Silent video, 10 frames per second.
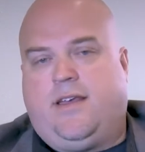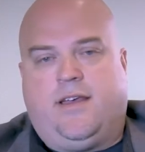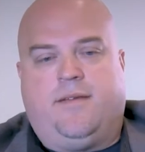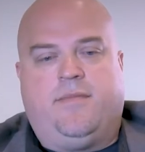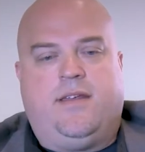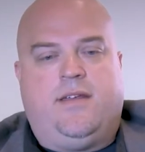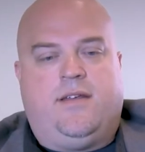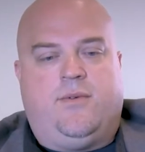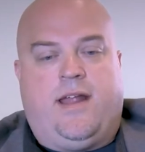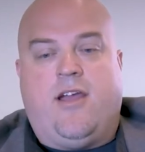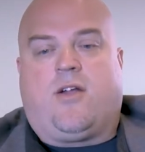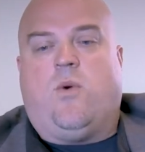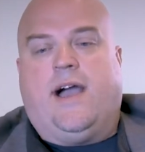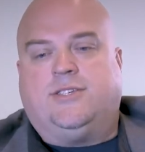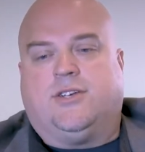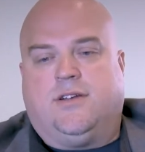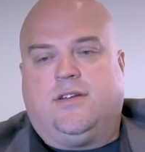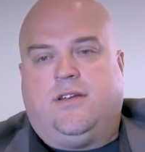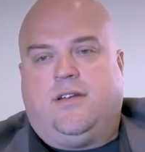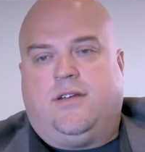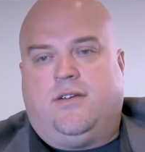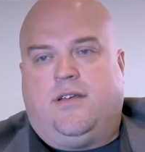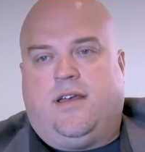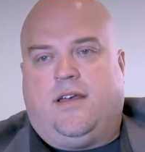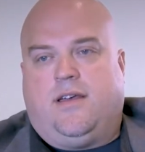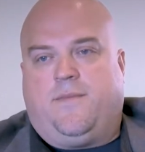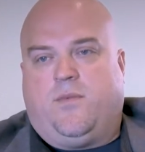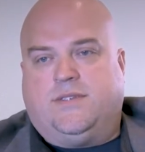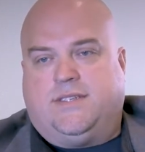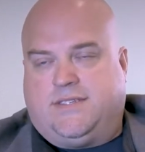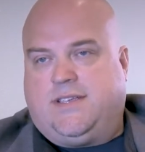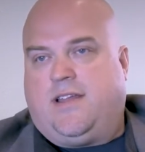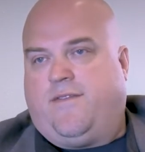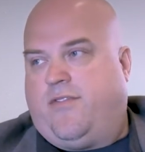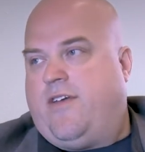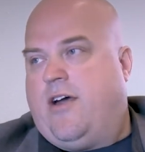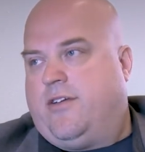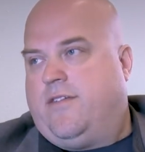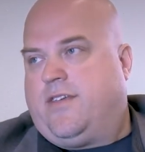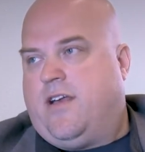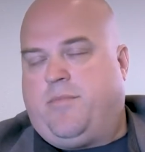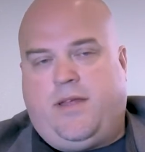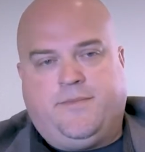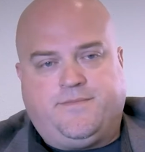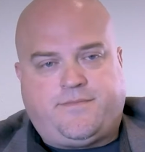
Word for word: Um, when Eric Weiser uh, was the son of the founder of the company,